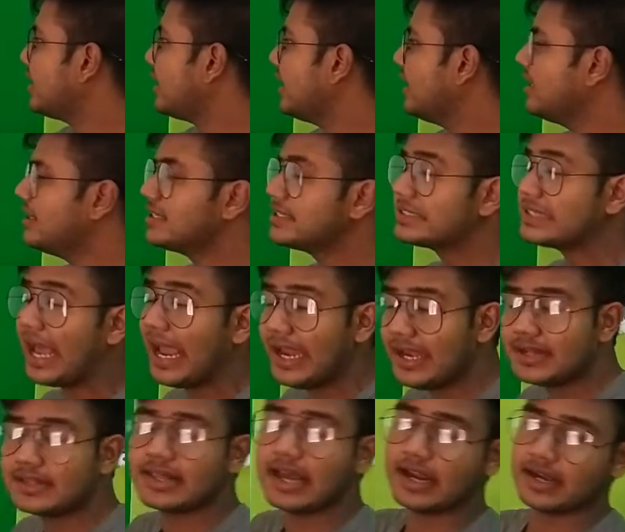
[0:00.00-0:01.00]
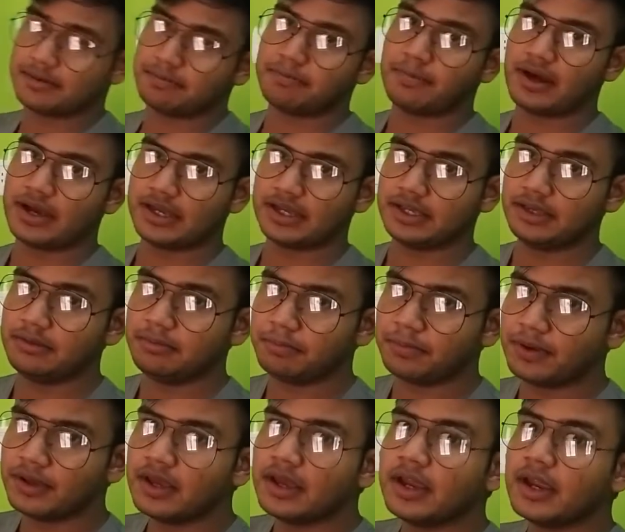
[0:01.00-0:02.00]
inside that pipe,
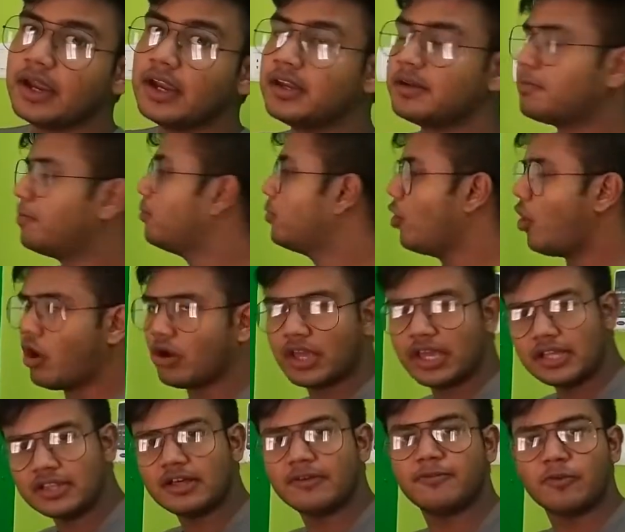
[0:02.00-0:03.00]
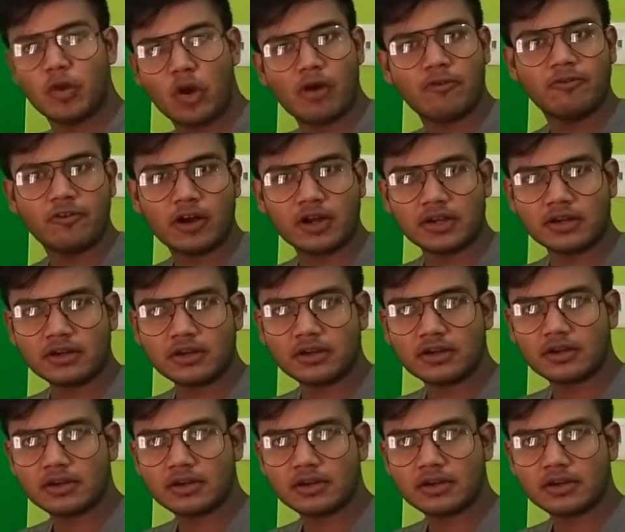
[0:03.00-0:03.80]
it blocking the flow of water.